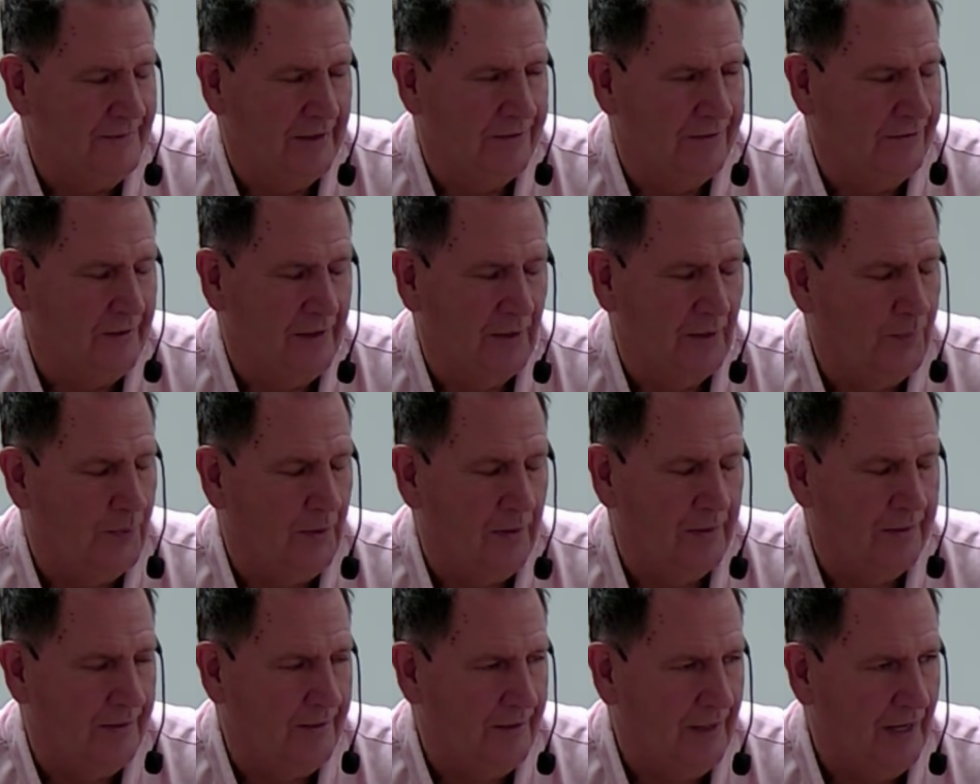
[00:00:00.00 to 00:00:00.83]
couple
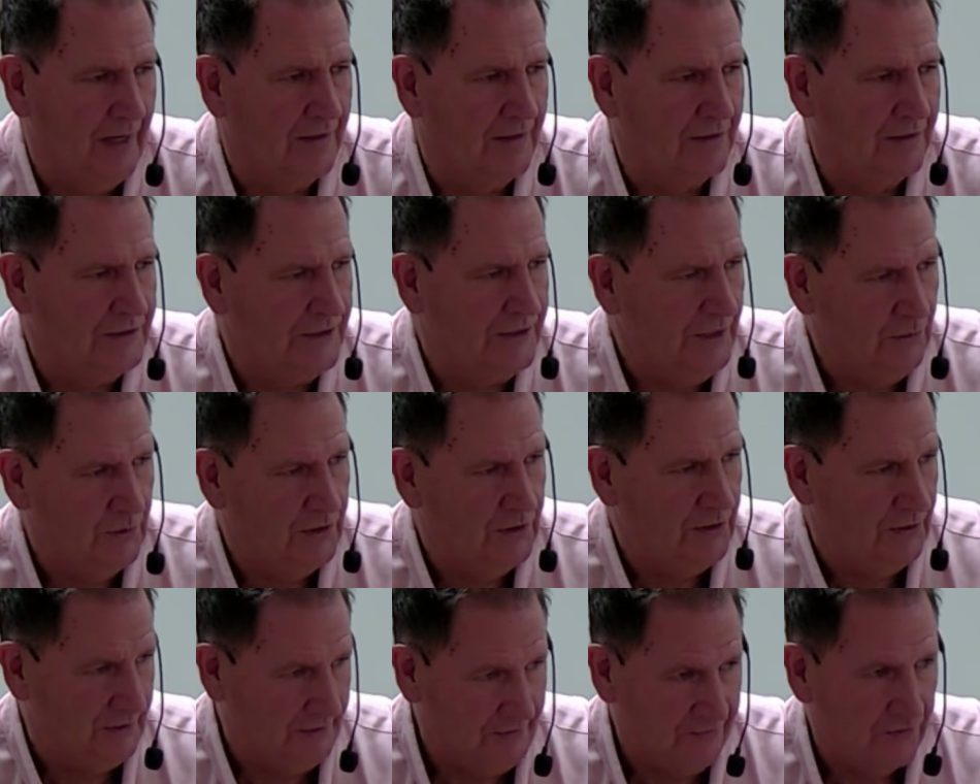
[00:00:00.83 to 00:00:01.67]
$100. He would
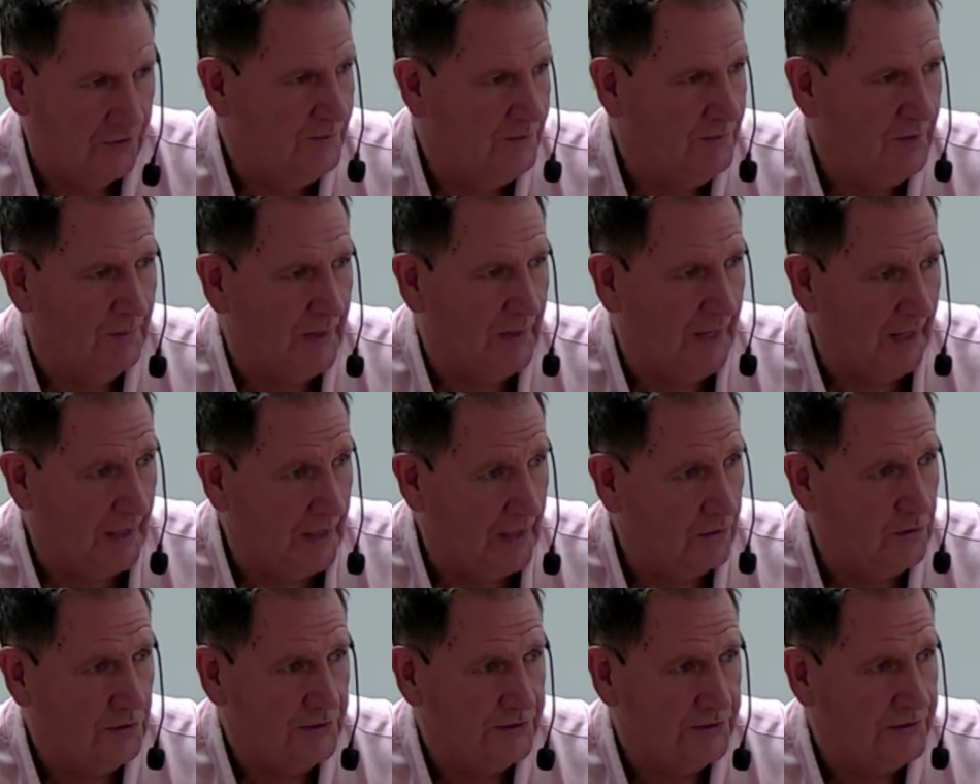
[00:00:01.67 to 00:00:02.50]
deliver them to my
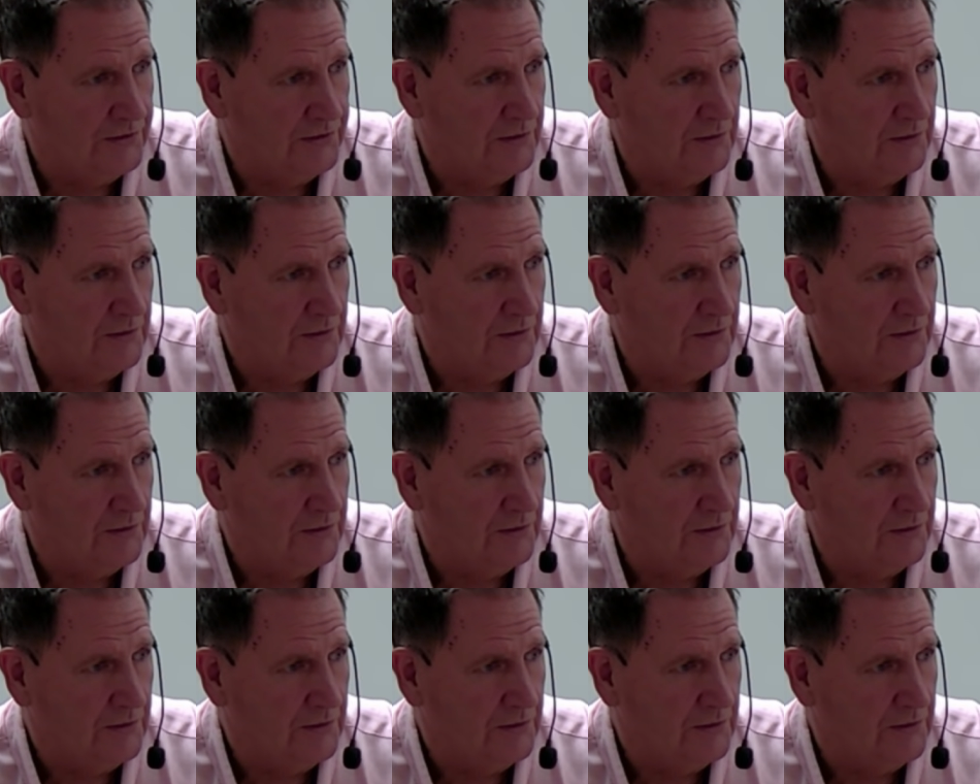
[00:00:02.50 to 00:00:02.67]
house.